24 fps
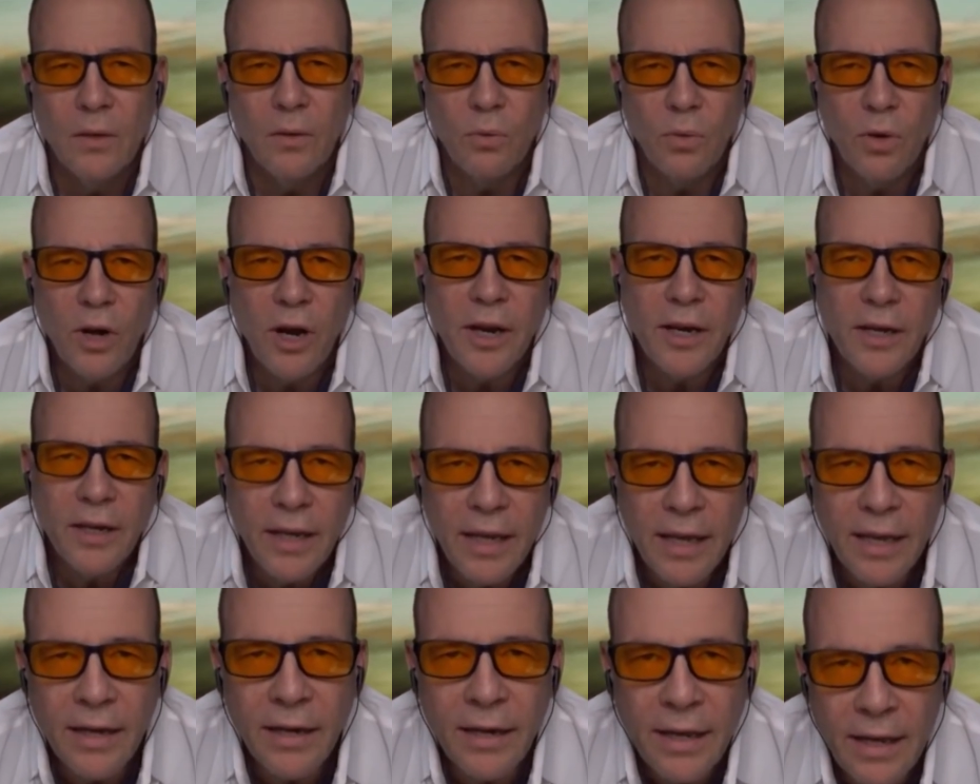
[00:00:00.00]
Right,
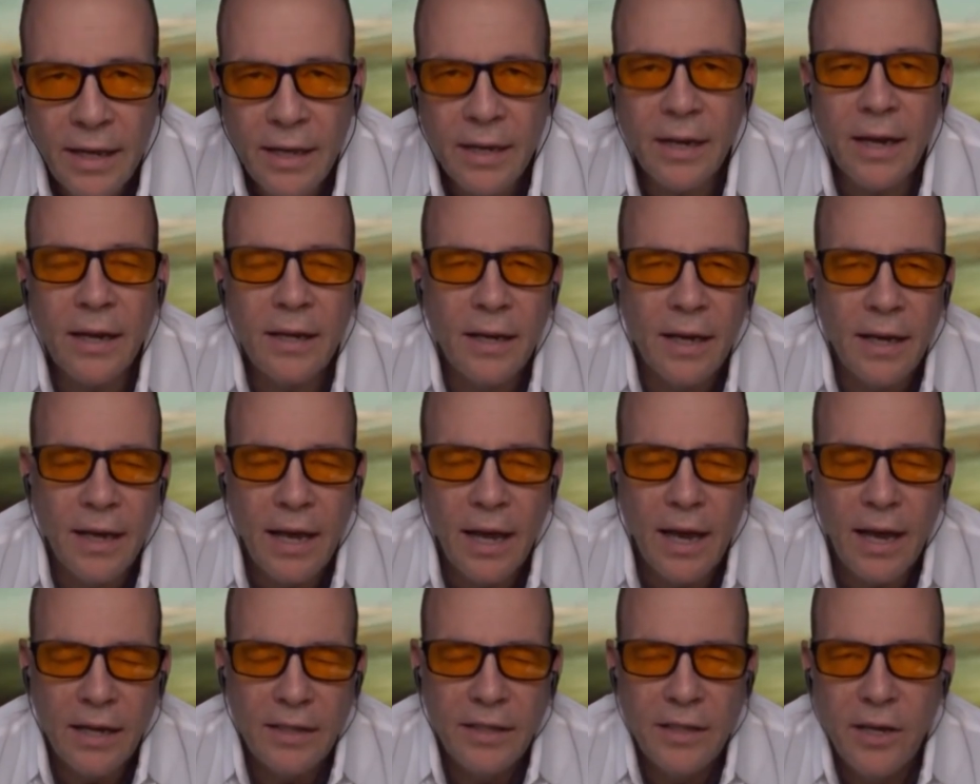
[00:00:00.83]
and and I,
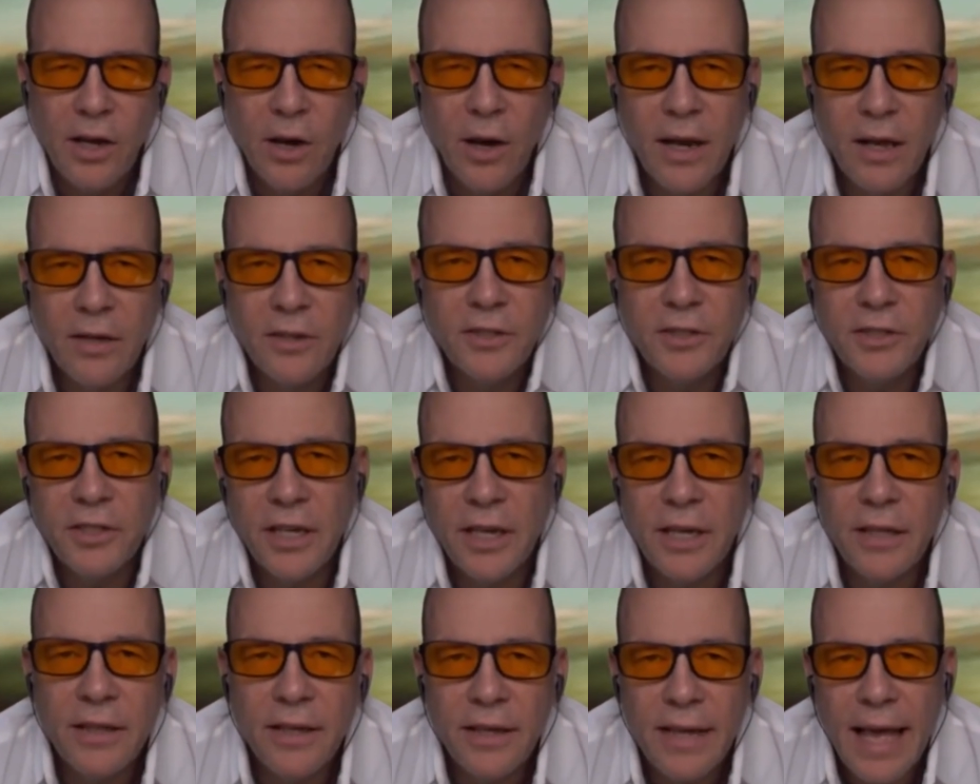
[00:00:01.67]
you know, I
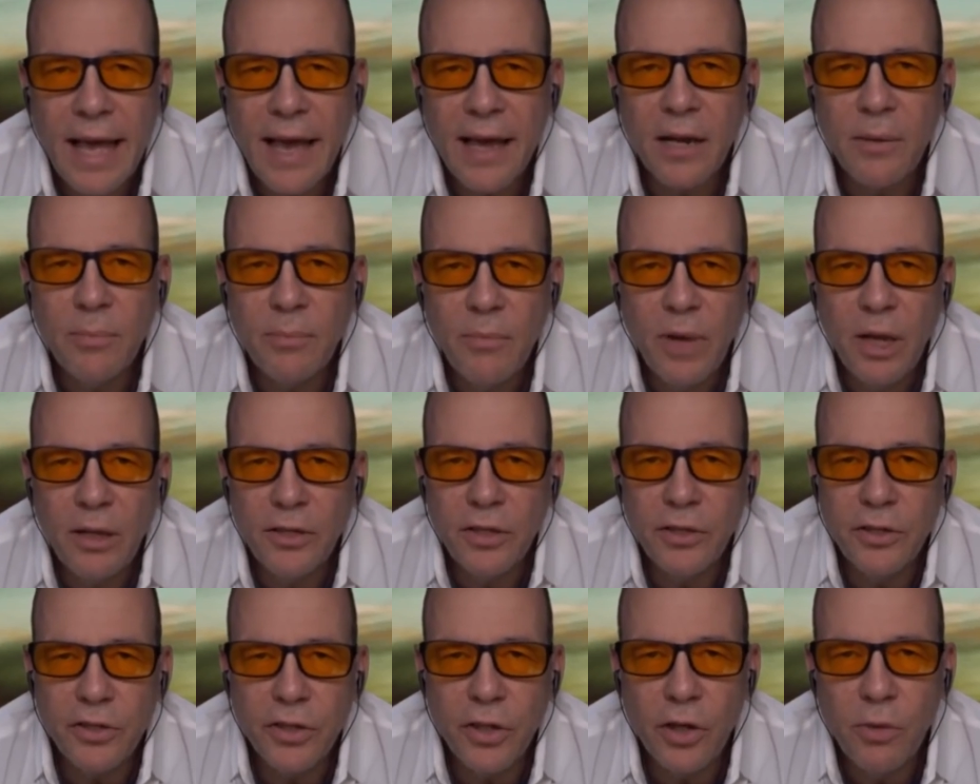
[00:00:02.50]
understand that Adam
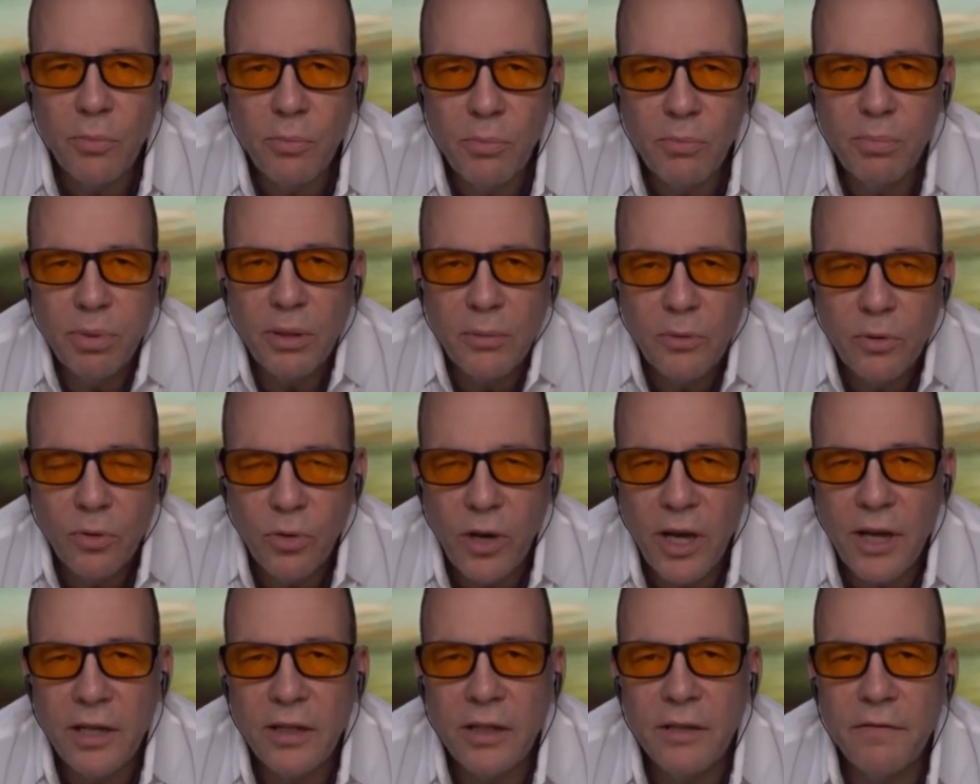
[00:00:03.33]
to show
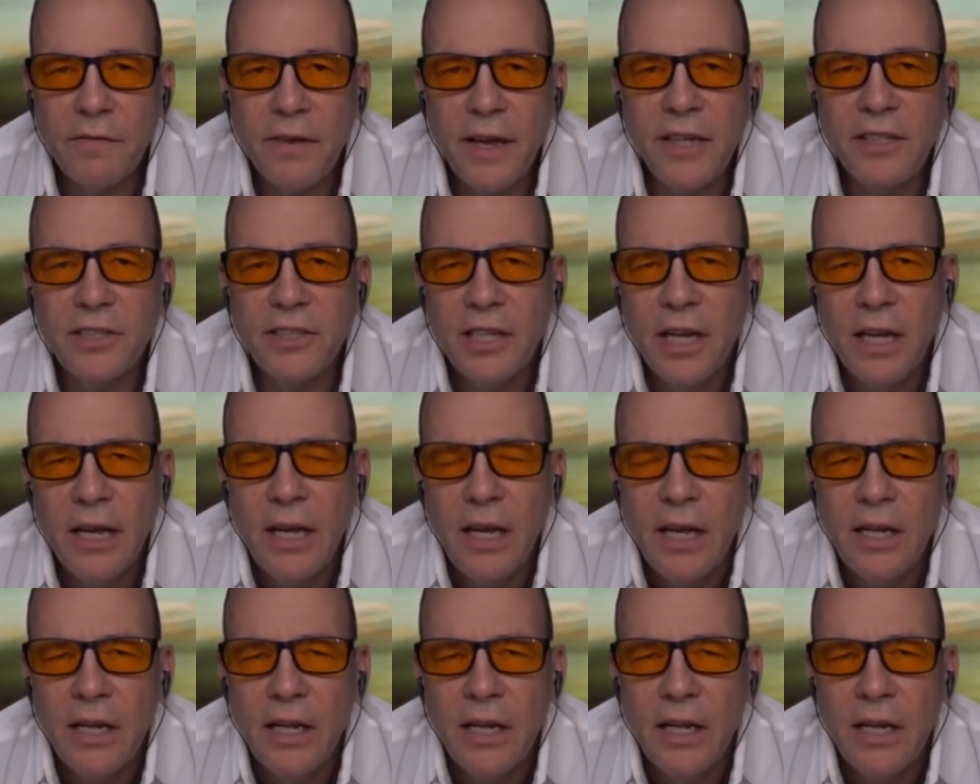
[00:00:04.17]
red in the face.